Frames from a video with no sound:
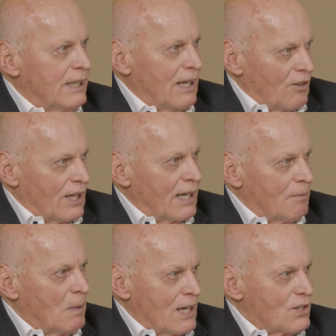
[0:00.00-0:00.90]
anything
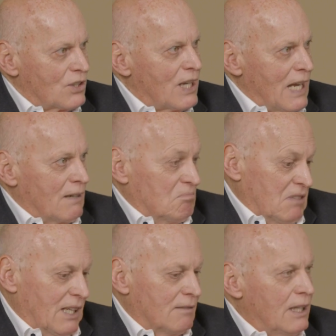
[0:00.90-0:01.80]
in my estate.
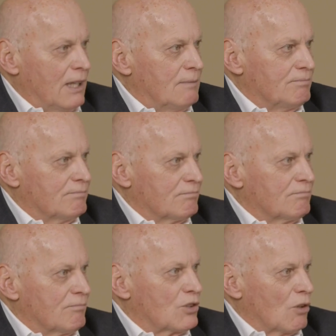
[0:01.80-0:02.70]
And
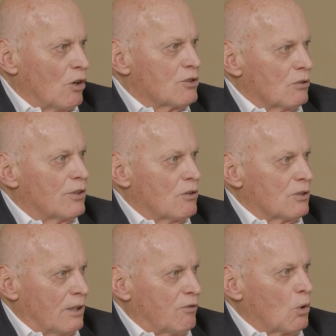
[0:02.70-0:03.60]
so those
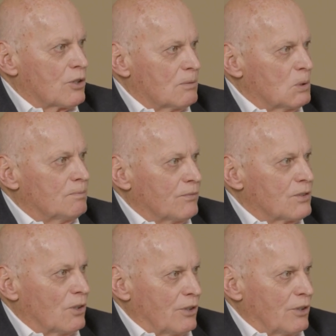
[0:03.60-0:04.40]
are enforceable. So